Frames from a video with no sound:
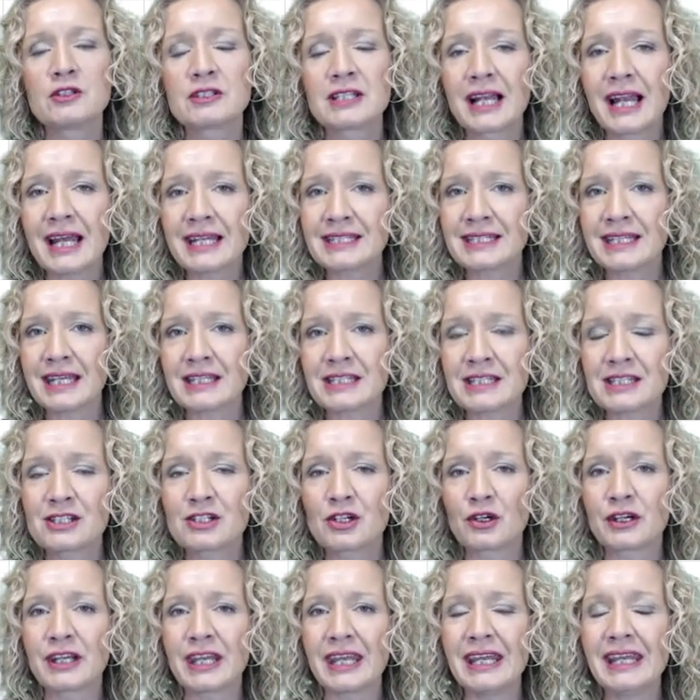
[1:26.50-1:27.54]
So let's get
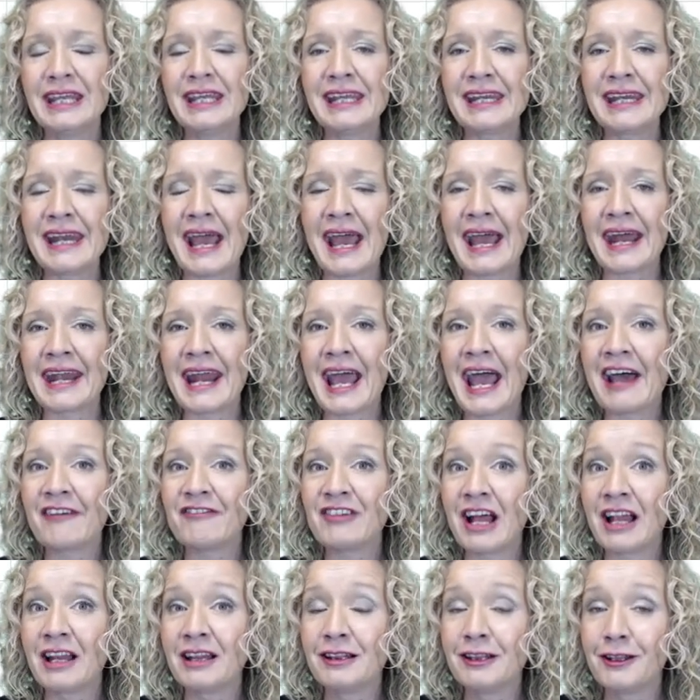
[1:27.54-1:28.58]
stuck in and
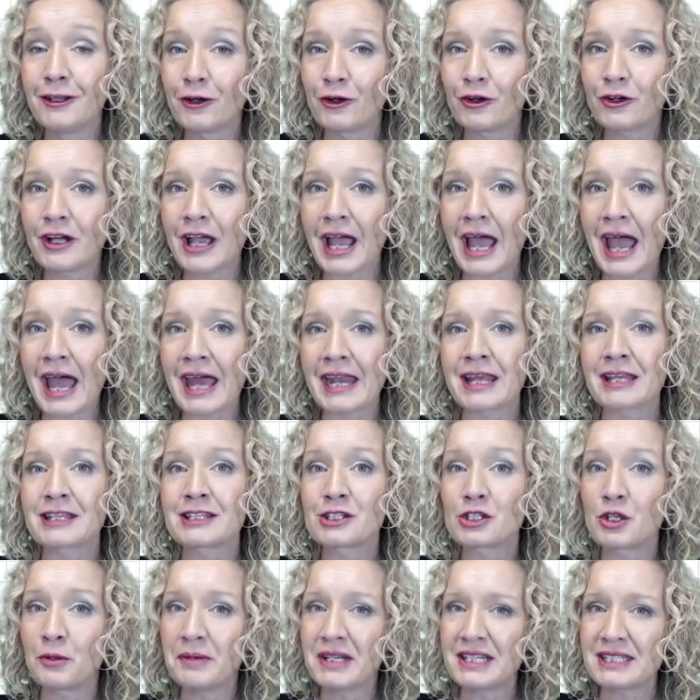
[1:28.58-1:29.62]
have a look at
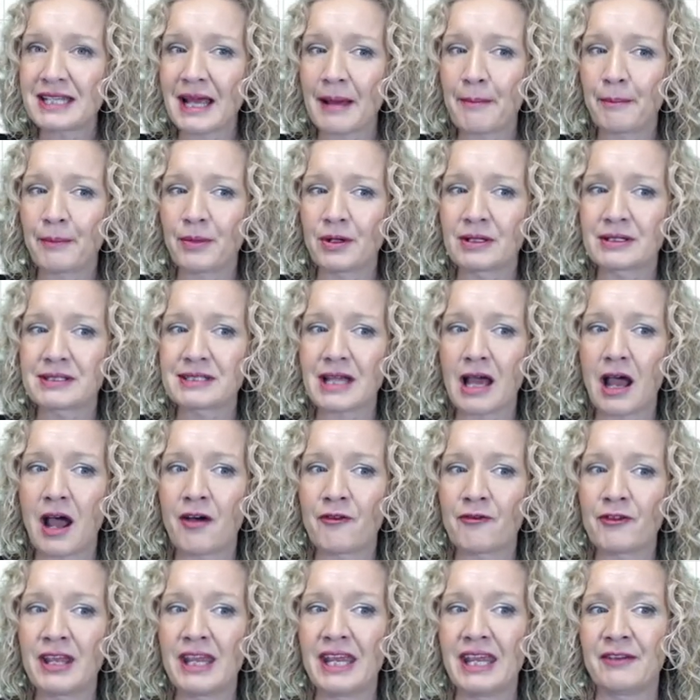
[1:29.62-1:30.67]
some examples
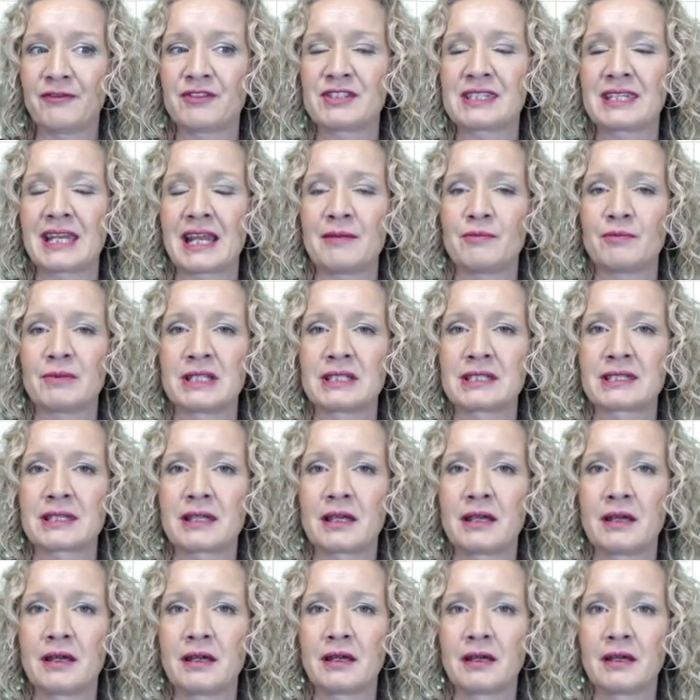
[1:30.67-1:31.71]
of if statements.
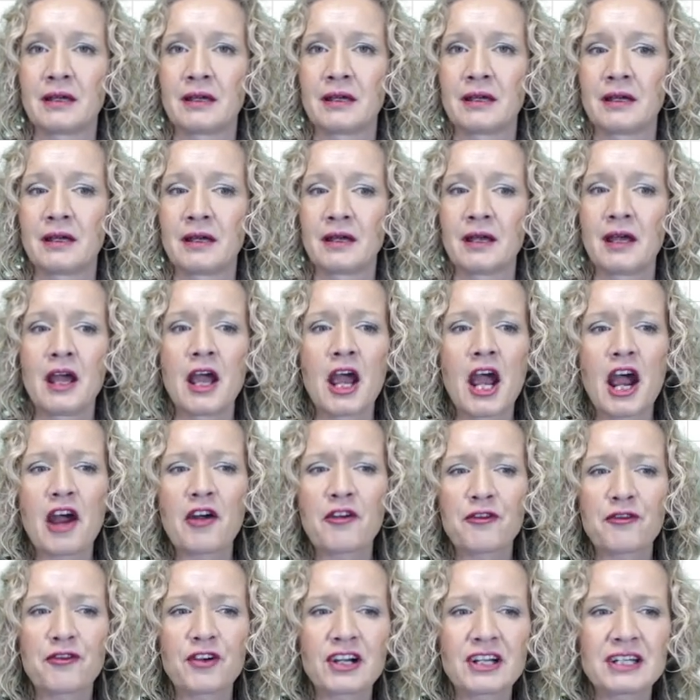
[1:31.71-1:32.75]

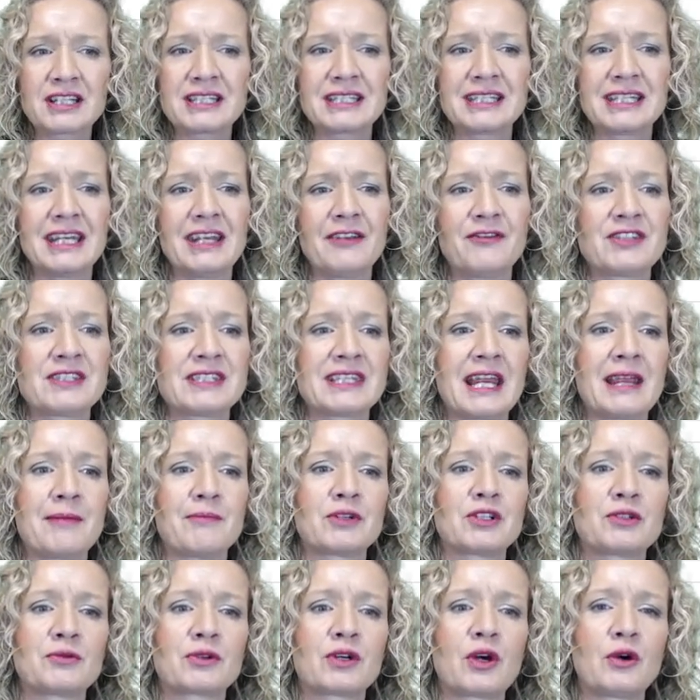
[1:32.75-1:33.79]
Our first if
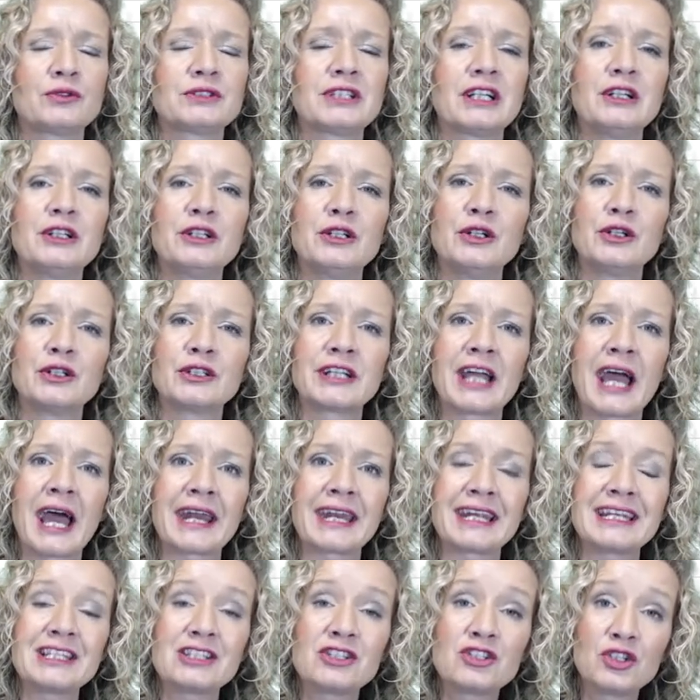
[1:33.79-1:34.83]
statement we're going to look
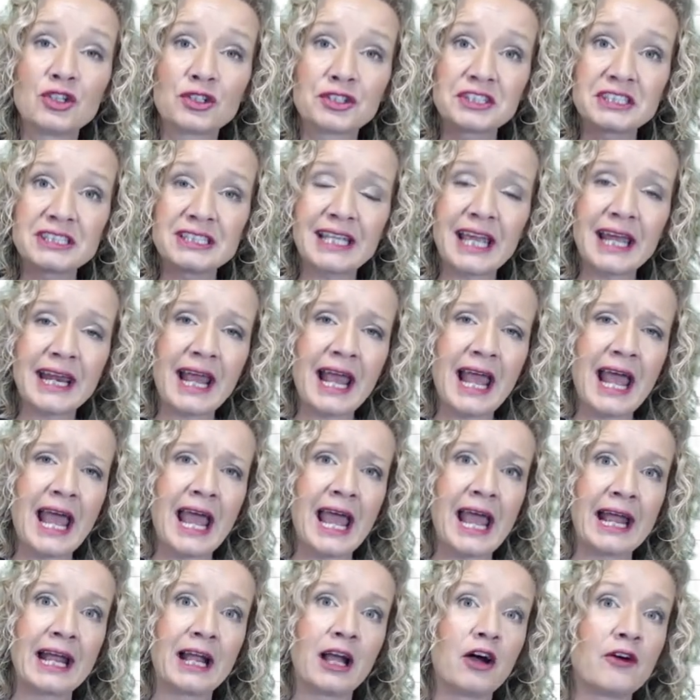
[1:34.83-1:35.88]
at is just to get a
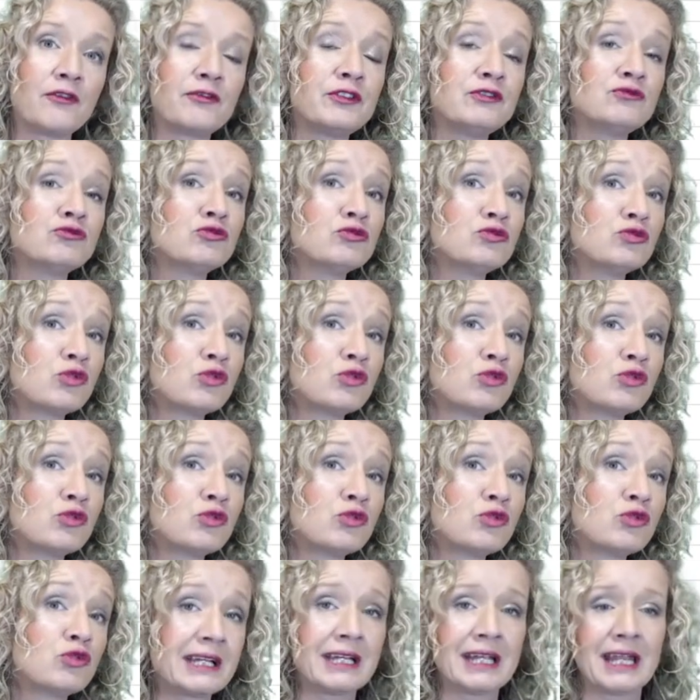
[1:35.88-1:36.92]
hang of
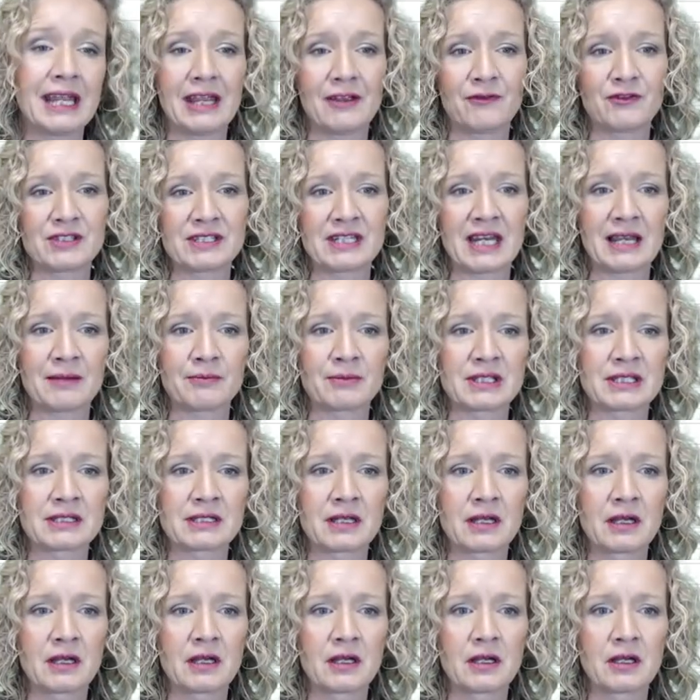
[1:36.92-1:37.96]
writing if
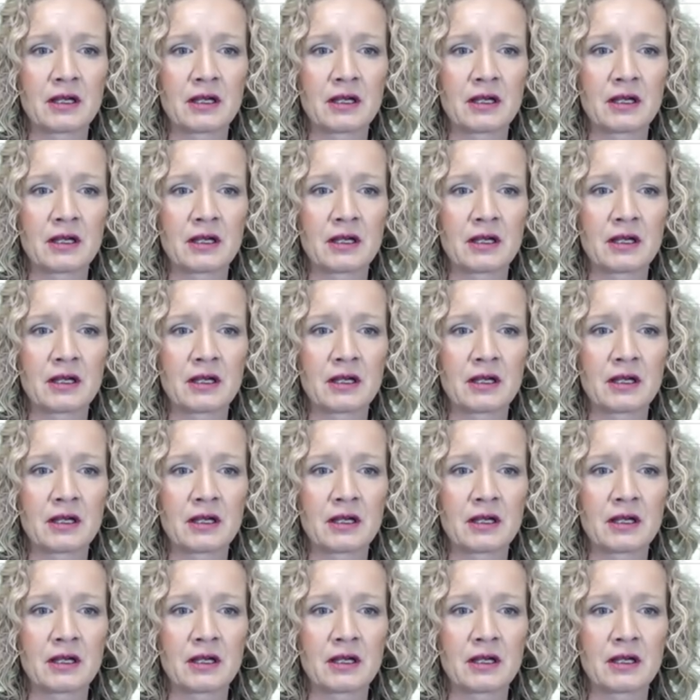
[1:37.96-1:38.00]
statements.